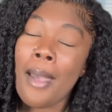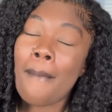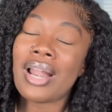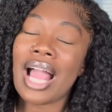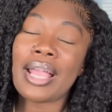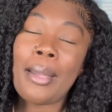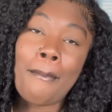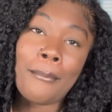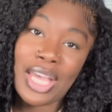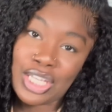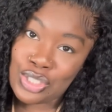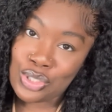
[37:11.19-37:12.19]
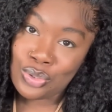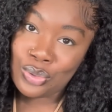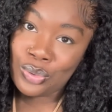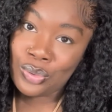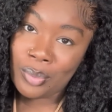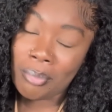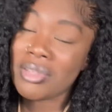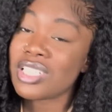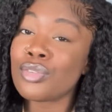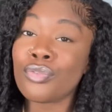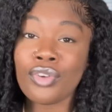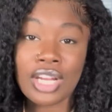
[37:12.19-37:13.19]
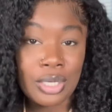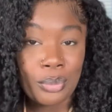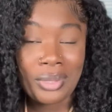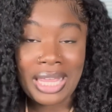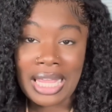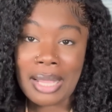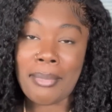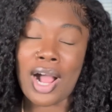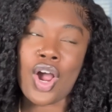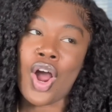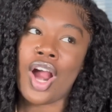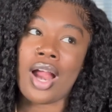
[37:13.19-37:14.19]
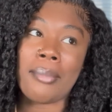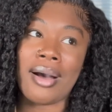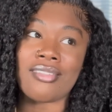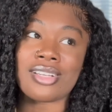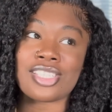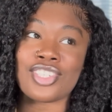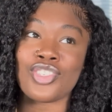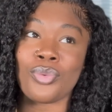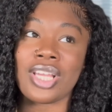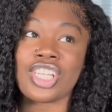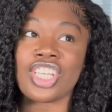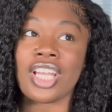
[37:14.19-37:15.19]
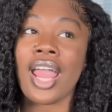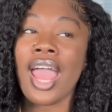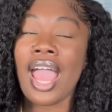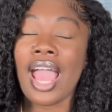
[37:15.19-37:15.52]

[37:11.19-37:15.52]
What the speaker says: but I can bet you Miss Fredo keyed my car about this situation.